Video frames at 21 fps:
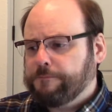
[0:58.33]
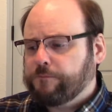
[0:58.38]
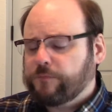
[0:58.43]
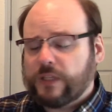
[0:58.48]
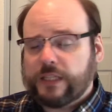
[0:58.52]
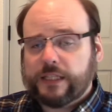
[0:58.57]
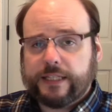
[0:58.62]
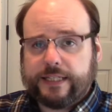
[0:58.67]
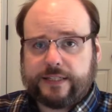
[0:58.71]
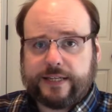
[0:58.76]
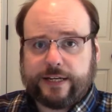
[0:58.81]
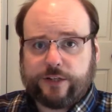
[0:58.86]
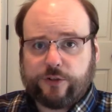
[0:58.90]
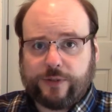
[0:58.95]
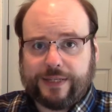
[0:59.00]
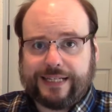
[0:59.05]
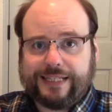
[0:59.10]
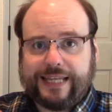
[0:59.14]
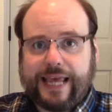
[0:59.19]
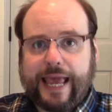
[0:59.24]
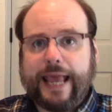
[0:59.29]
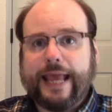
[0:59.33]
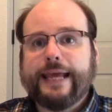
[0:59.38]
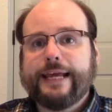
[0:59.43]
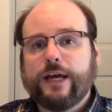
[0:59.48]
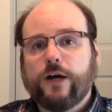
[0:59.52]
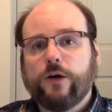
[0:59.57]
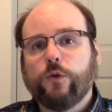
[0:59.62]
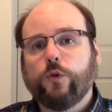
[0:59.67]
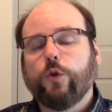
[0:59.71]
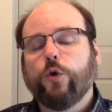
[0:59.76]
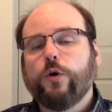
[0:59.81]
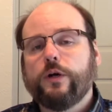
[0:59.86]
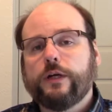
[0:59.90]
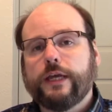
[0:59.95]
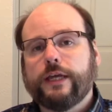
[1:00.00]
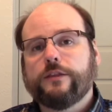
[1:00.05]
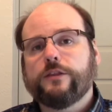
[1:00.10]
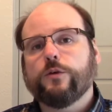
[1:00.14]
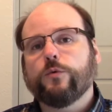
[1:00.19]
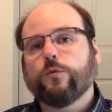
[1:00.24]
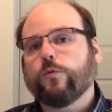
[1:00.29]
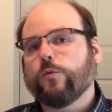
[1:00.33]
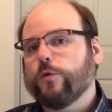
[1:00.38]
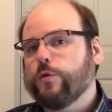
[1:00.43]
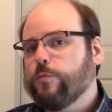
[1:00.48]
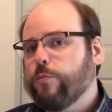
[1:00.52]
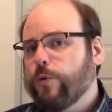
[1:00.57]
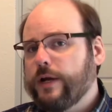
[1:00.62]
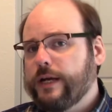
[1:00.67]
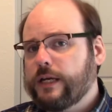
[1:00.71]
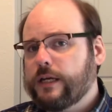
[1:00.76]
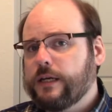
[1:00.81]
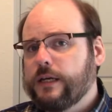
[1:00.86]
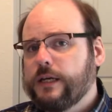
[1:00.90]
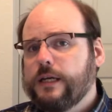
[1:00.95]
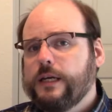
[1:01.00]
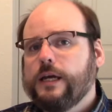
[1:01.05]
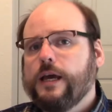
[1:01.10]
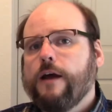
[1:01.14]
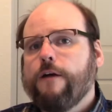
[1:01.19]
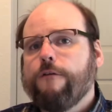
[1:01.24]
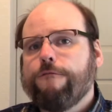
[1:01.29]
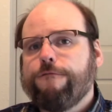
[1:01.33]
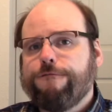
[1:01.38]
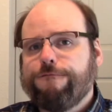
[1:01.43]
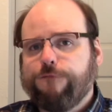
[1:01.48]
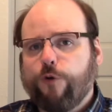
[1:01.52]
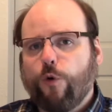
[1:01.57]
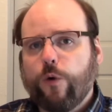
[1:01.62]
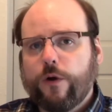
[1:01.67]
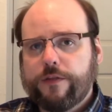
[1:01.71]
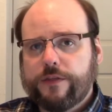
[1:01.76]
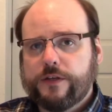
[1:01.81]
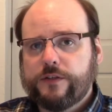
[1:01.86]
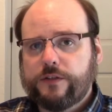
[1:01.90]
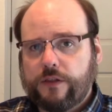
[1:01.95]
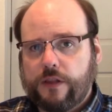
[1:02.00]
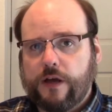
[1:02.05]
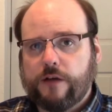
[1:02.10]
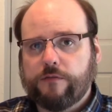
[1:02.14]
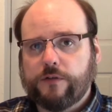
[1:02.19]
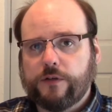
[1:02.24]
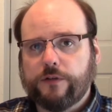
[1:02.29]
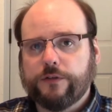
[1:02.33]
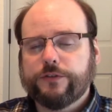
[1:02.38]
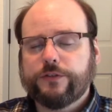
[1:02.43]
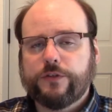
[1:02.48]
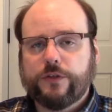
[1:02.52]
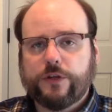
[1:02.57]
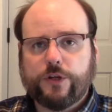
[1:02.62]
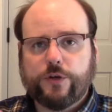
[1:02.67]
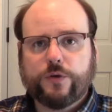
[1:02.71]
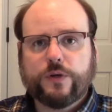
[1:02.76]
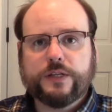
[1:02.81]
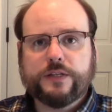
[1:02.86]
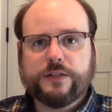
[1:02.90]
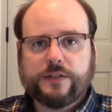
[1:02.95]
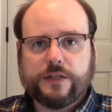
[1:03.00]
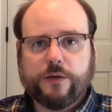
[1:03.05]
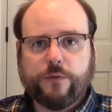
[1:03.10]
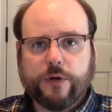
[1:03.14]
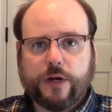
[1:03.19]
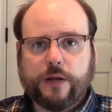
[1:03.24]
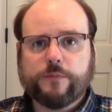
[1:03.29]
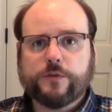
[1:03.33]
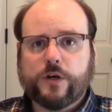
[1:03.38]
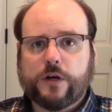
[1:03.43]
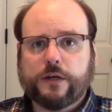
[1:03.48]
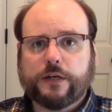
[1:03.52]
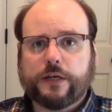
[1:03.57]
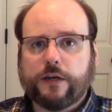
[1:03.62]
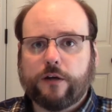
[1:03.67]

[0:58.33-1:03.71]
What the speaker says: Let's actually take a look at the rubric for this level so that you can see what I'm talking